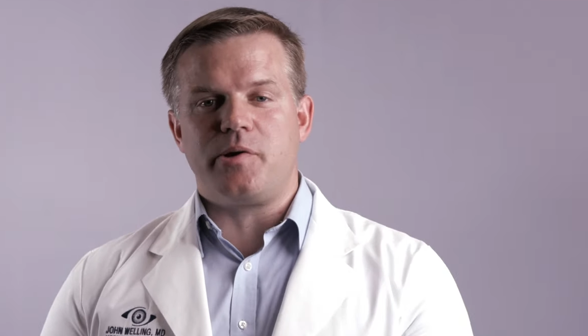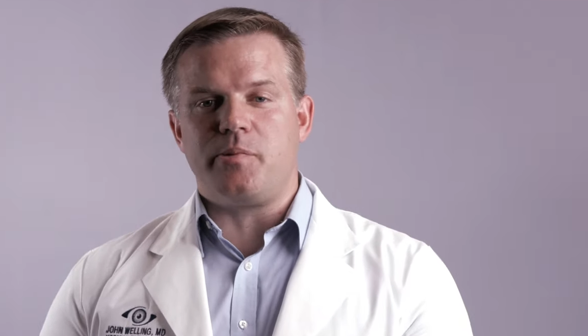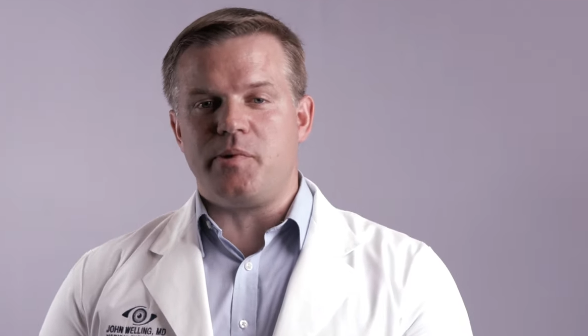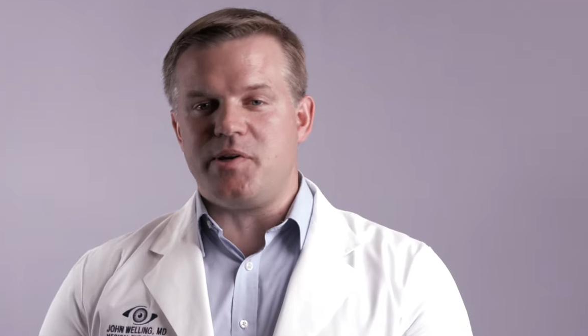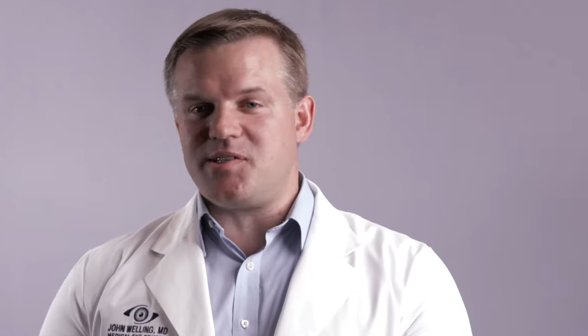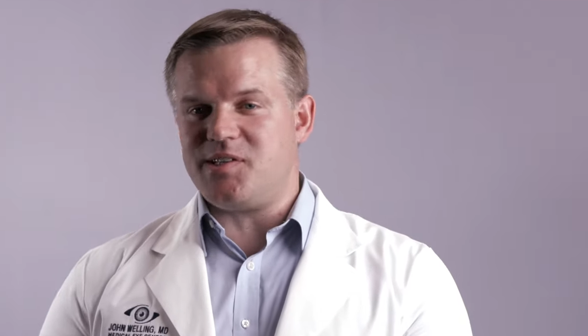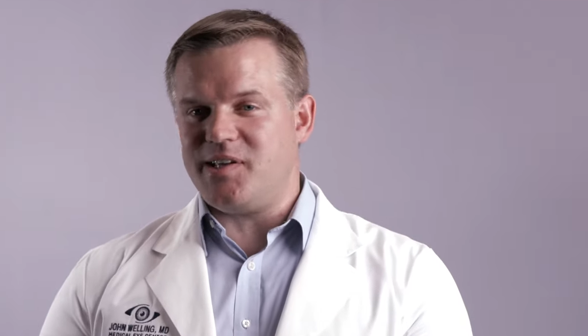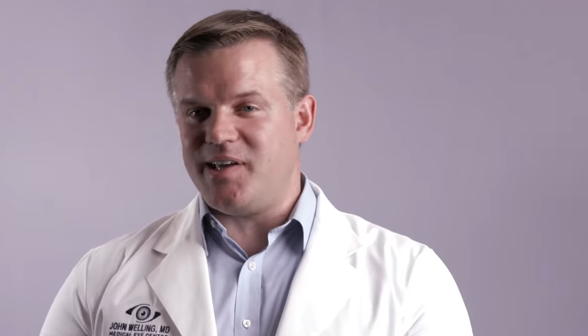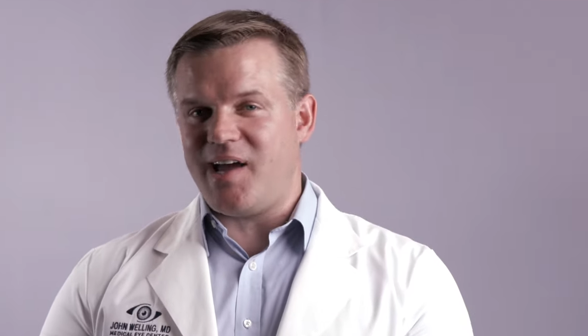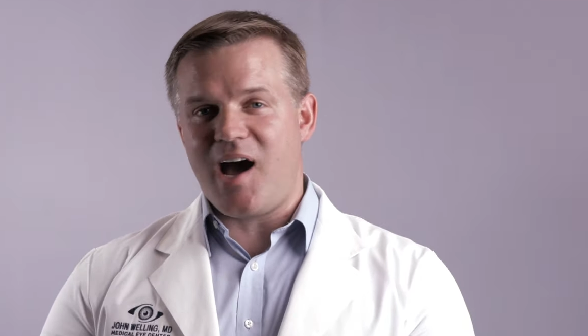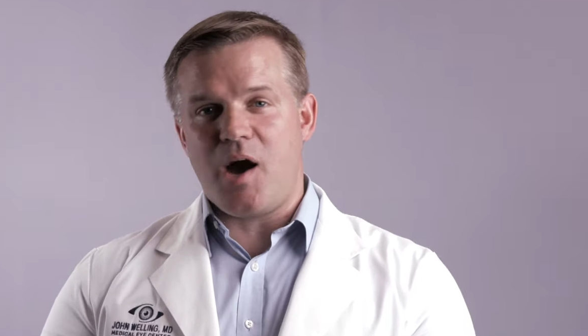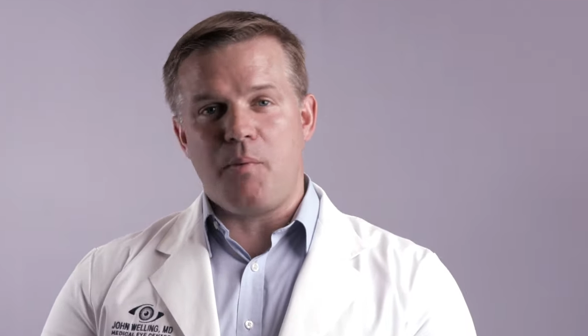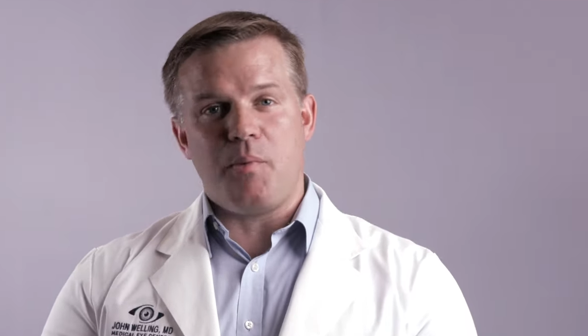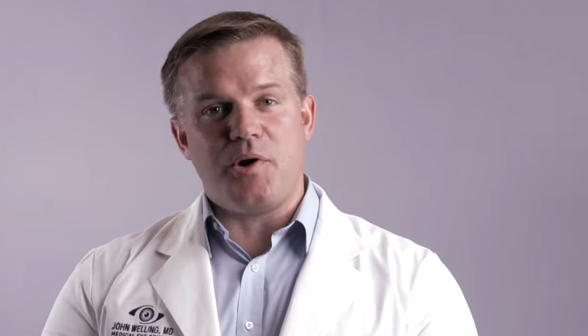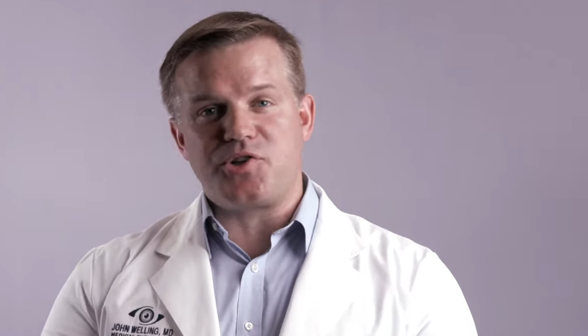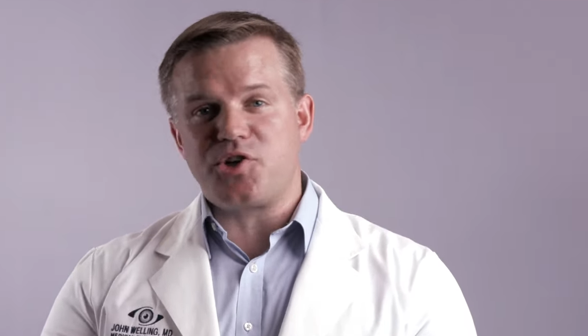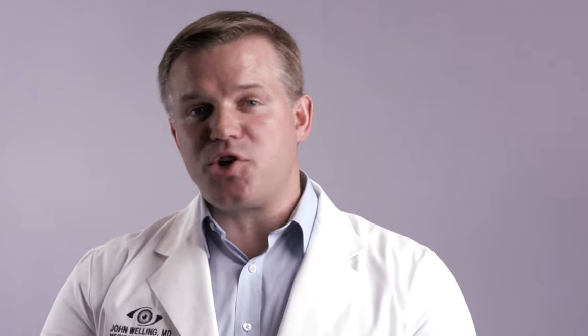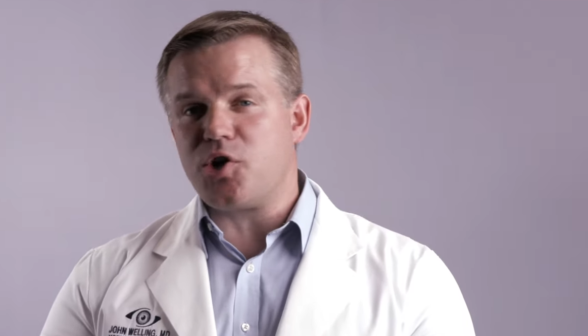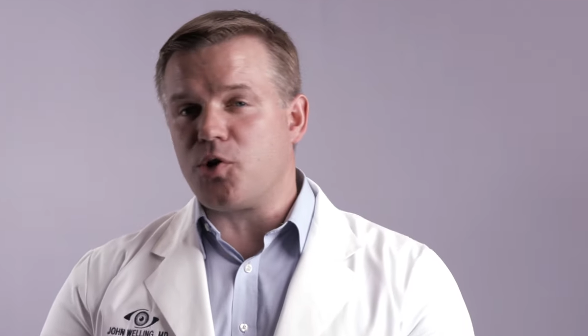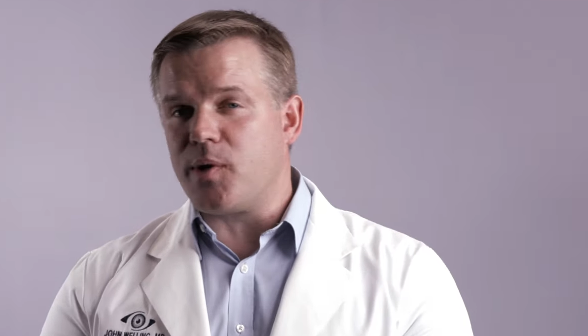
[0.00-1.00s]
we see how
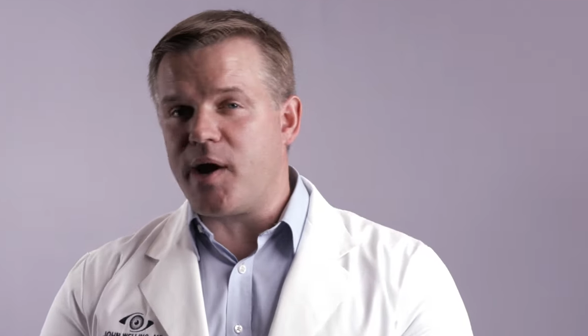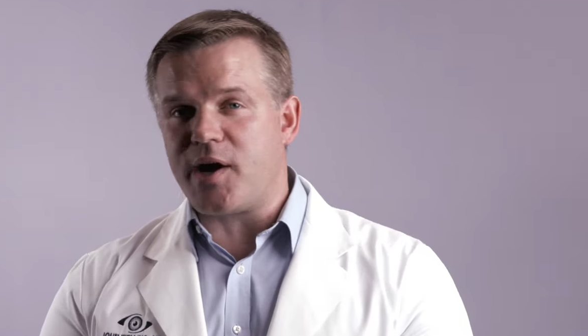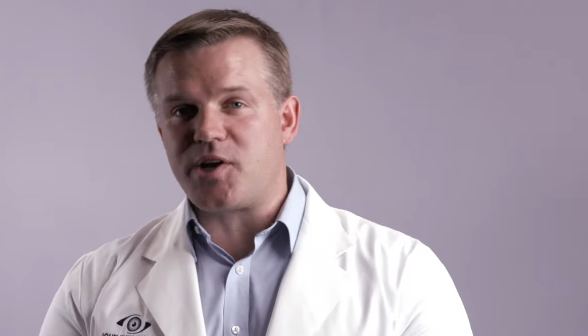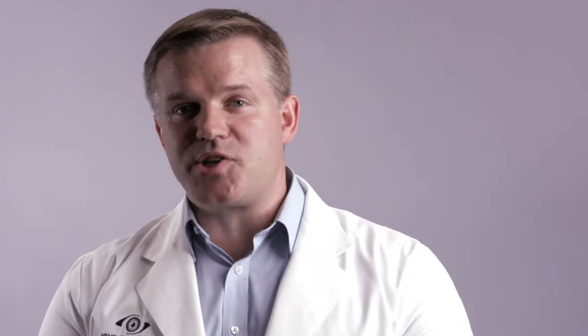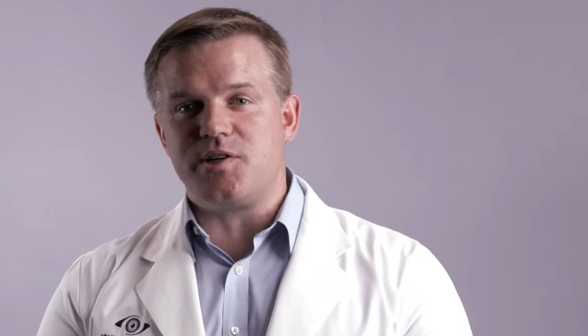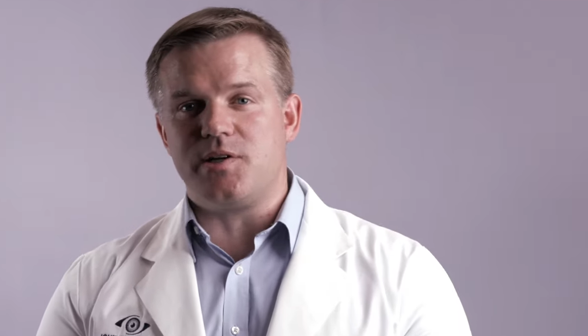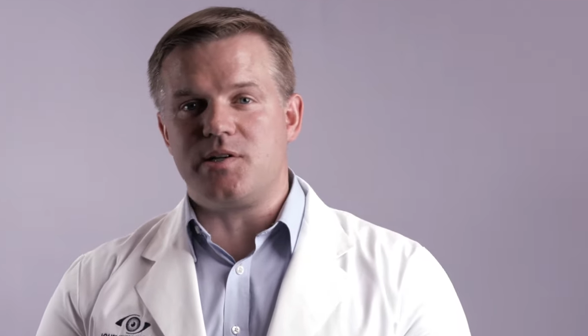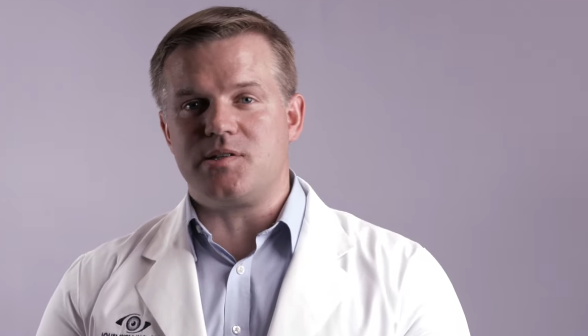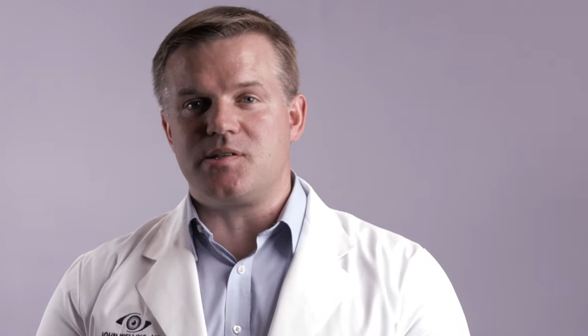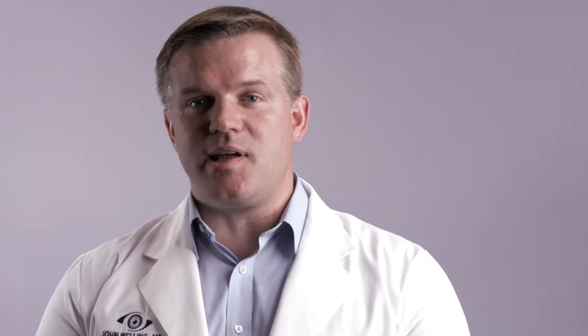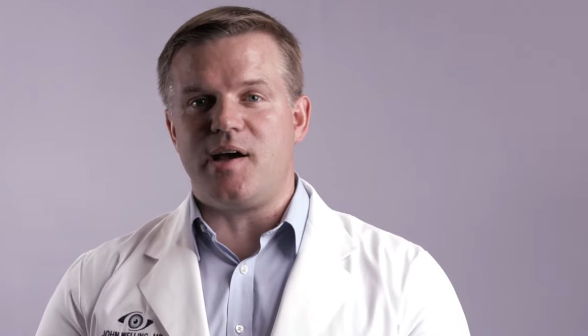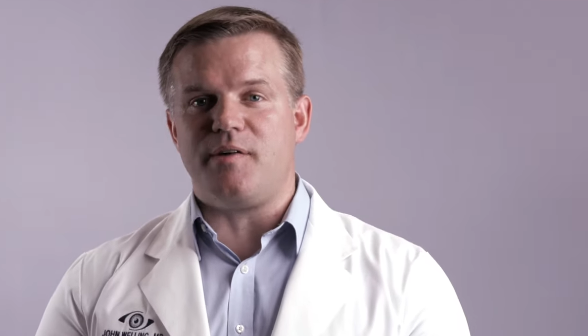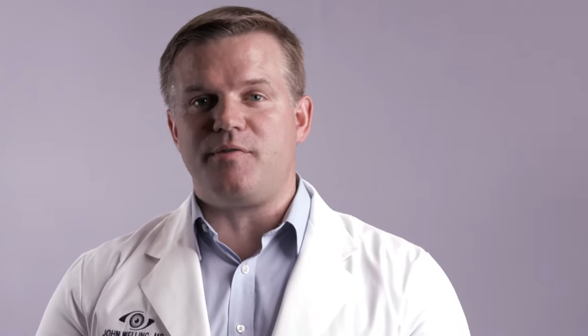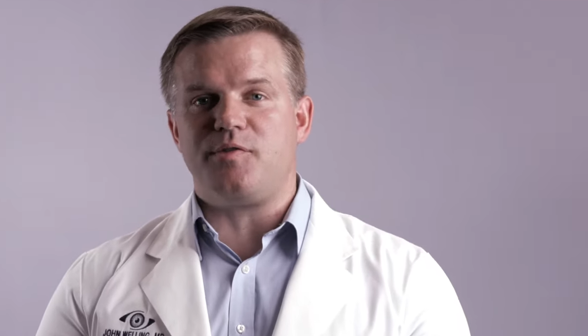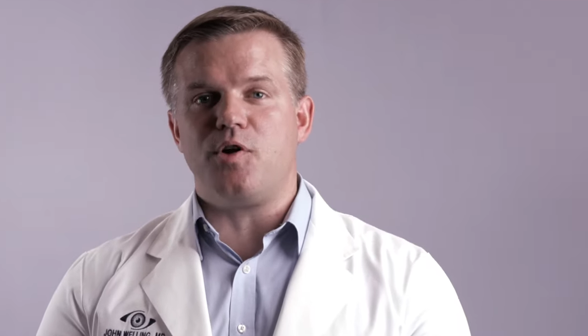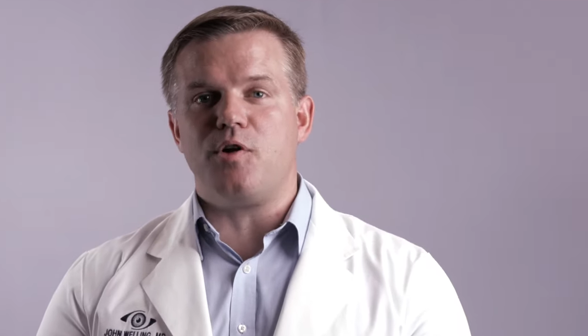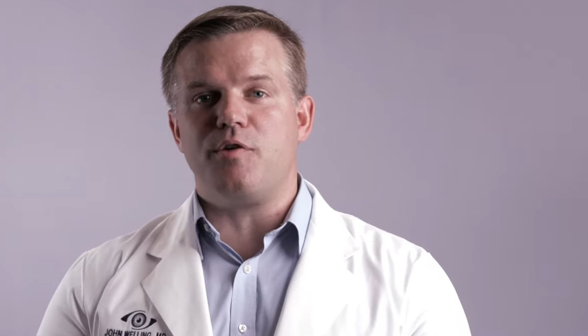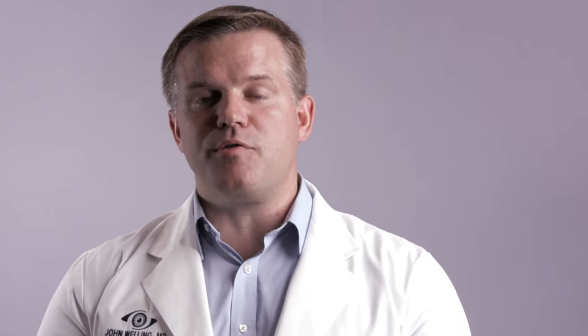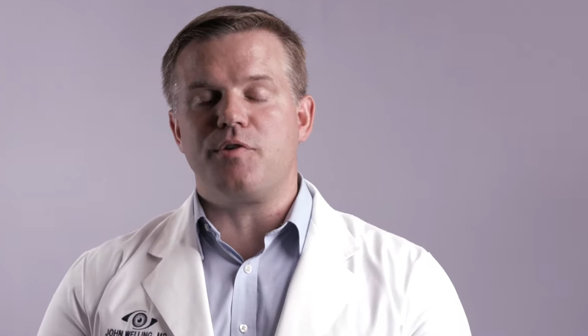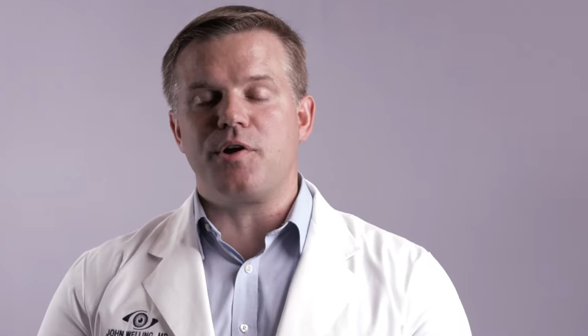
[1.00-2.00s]
much correction is left
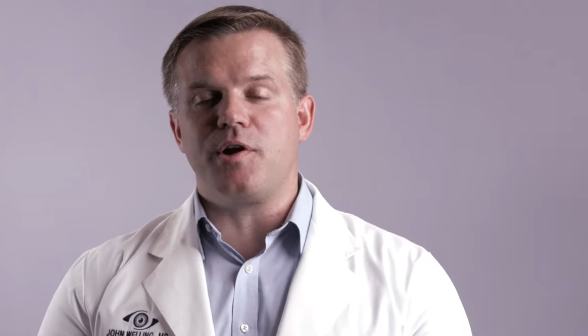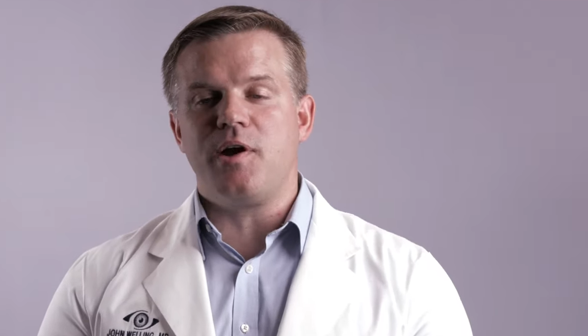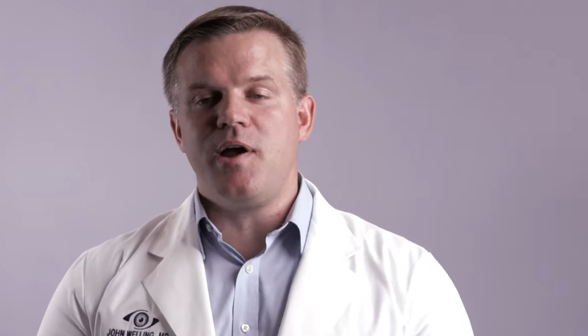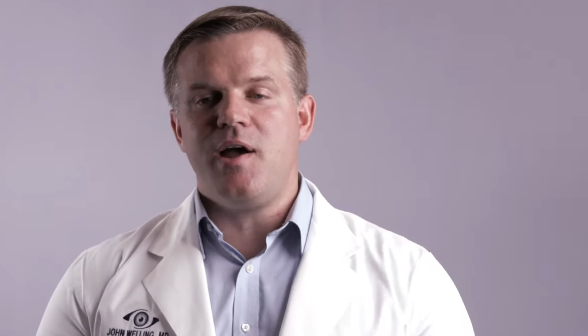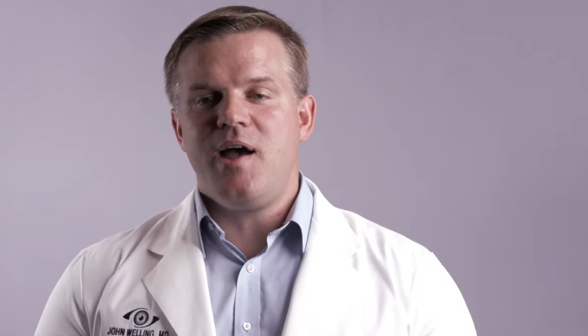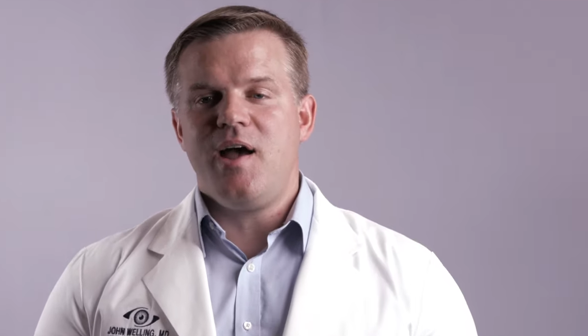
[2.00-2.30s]
over,